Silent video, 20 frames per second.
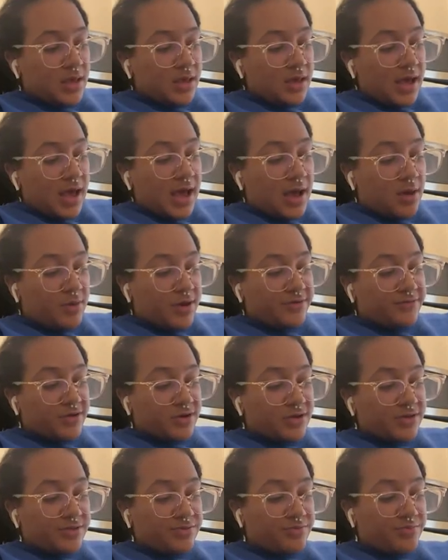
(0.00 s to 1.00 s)

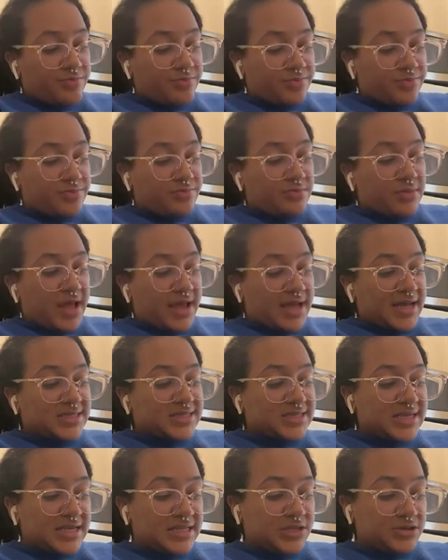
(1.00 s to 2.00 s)
However, like I
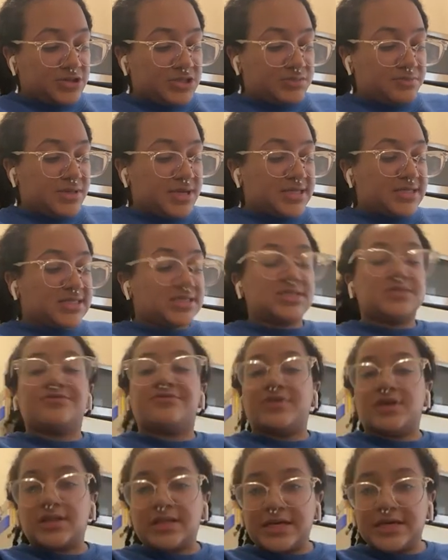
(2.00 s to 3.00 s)
said, there's mixed
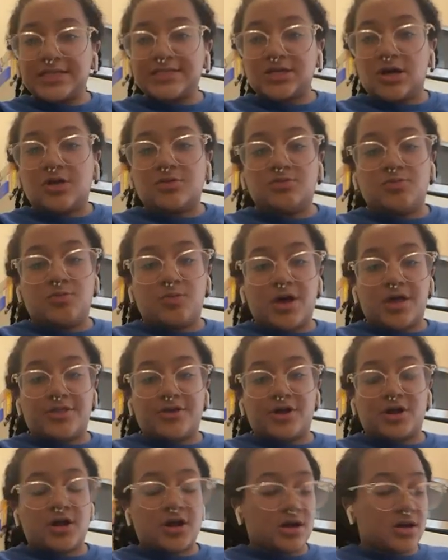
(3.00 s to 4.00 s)
feelings on
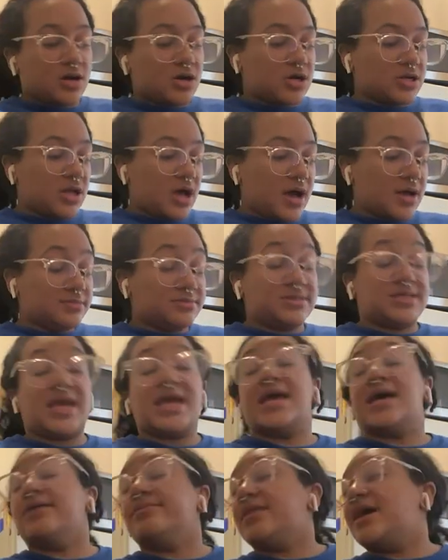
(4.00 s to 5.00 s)
whether or not.
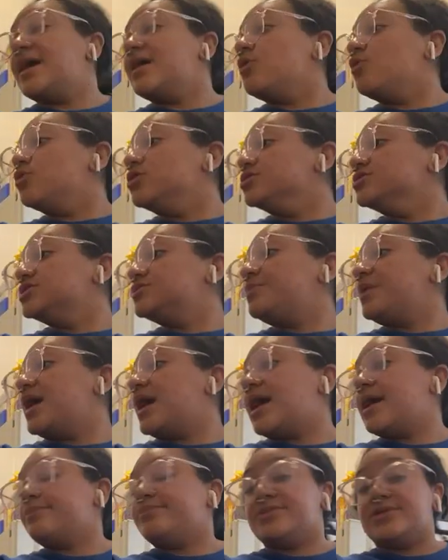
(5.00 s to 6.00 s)
Damn, that was
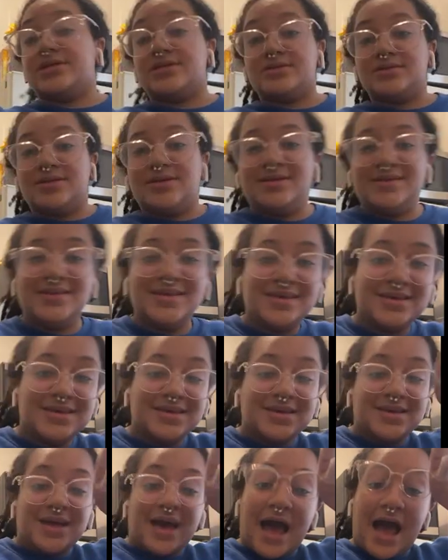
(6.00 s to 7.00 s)
popping.
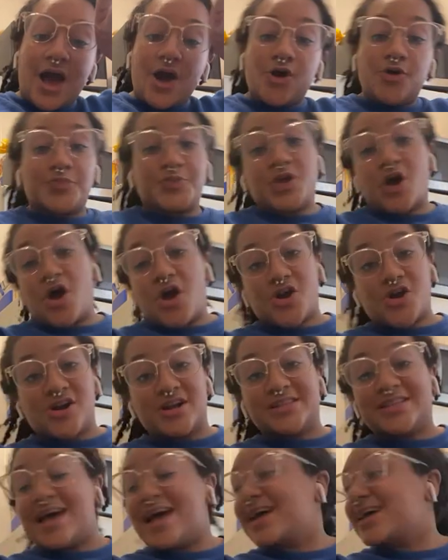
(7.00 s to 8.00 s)
I hope y'all
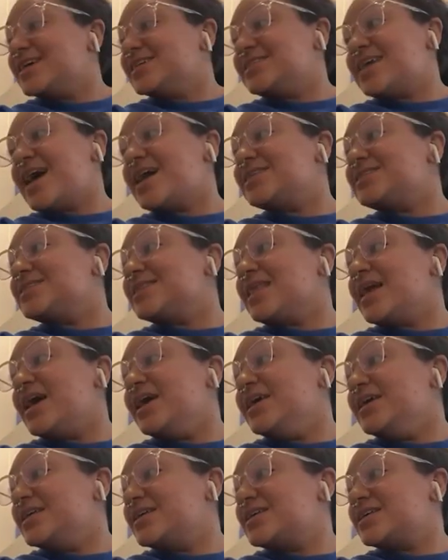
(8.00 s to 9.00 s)
heard that, because that's
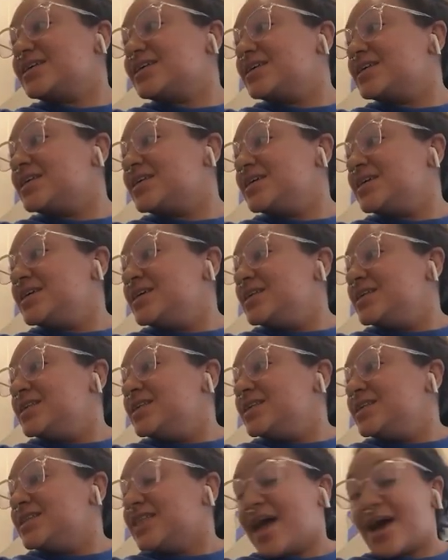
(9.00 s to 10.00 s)
like,
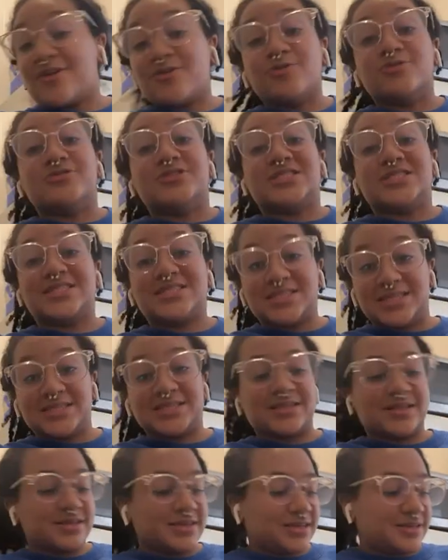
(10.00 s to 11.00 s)
that was
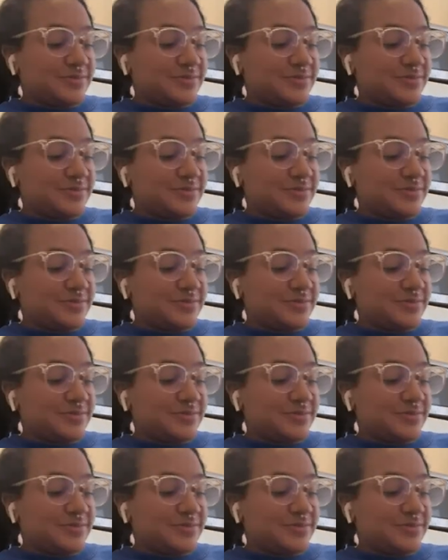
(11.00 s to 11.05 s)
sizzling.